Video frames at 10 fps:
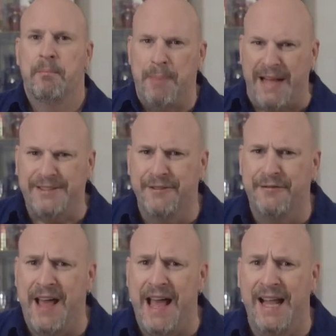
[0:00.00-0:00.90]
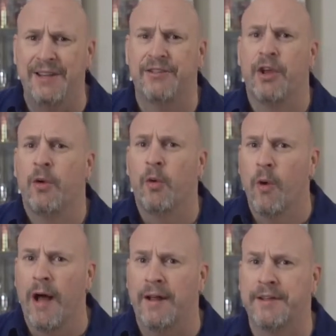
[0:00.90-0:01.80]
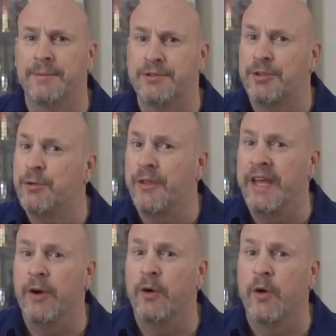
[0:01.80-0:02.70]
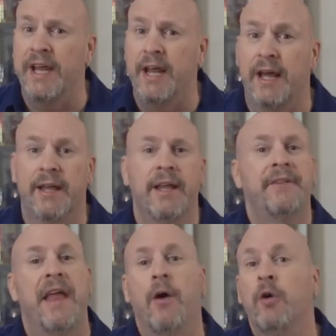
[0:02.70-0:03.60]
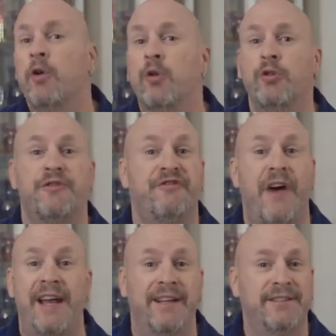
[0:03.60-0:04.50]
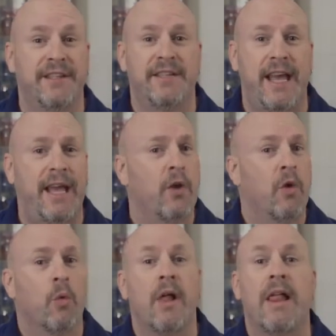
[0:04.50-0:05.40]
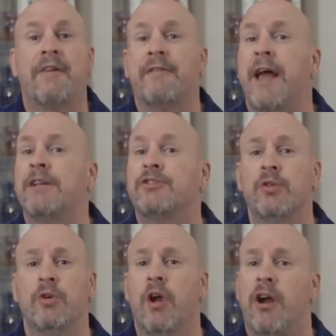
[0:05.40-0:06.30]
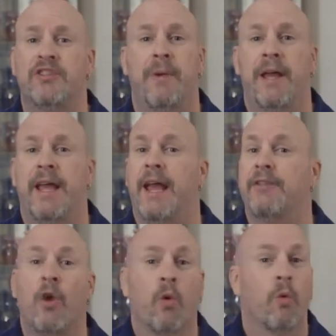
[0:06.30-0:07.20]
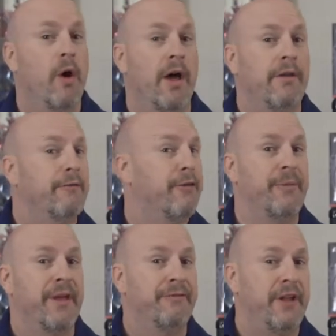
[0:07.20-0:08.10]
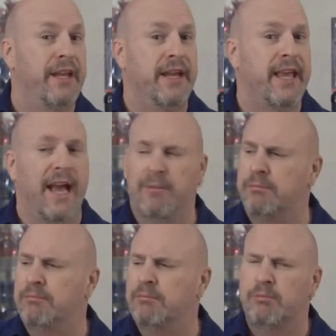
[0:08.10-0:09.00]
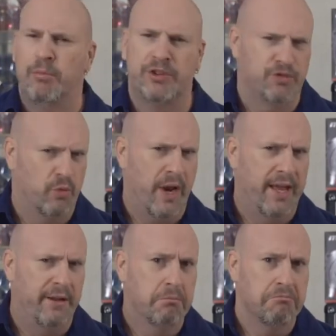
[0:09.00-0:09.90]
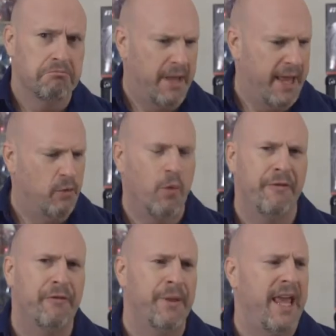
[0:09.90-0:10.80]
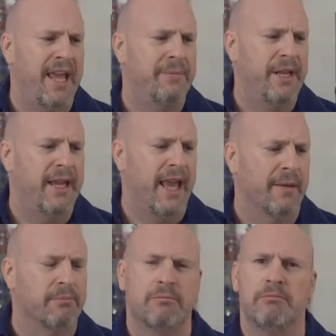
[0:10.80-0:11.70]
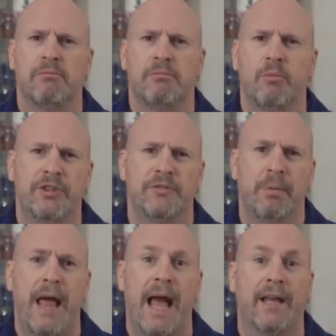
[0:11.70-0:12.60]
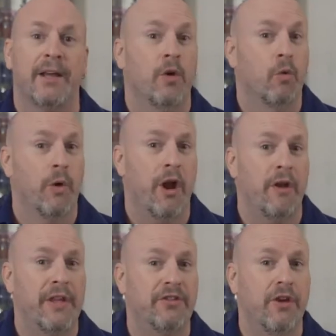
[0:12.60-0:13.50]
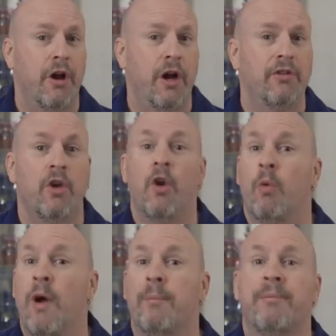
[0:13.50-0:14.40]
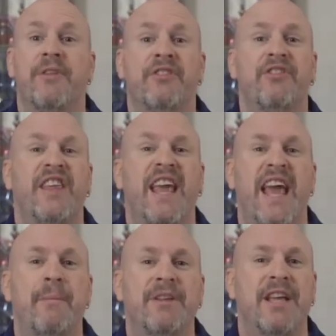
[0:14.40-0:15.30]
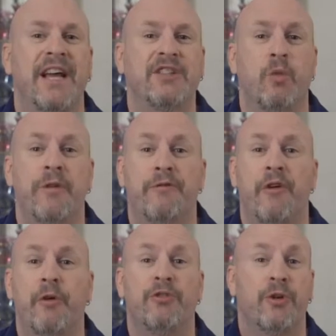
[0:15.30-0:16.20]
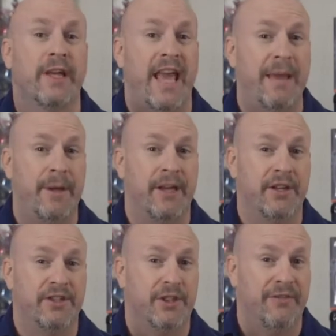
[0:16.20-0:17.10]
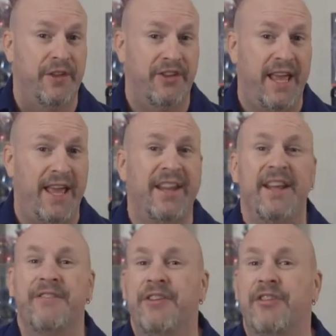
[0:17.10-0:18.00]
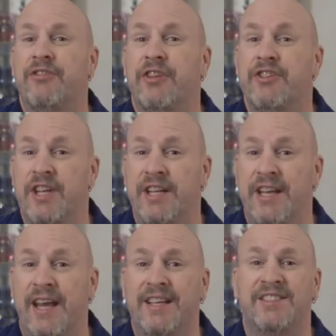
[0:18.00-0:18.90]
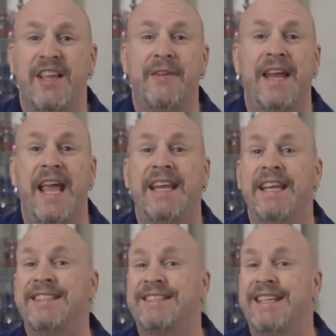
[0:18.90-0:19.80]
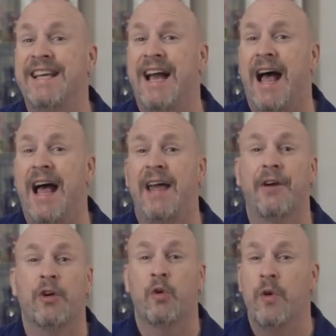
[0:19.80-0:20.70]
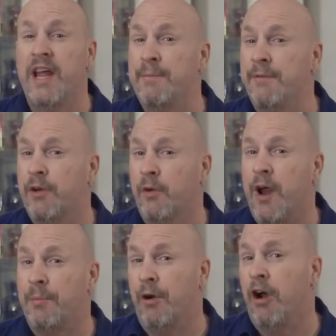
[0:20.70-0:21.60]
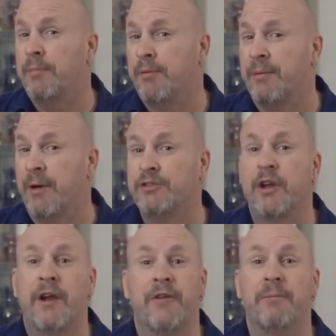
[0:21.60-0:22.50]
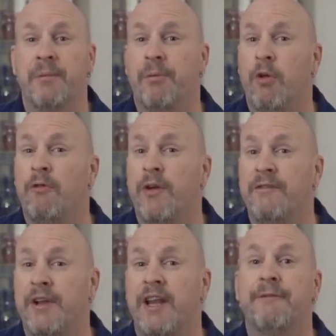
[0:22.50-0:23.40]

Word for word: Battle fans, welcome to the arena. Now, who's fighting today? Well, I've got two cards in my hands. One from the NVIDIA camp, which is red, and one from the AMD camp, which is black. What are these cards? Well, this is the MSI Twin Frozr Gaming Edition in this hand. This is the GTX 780 Ti, the cream of the crop card pretty much from people over at NVIDIA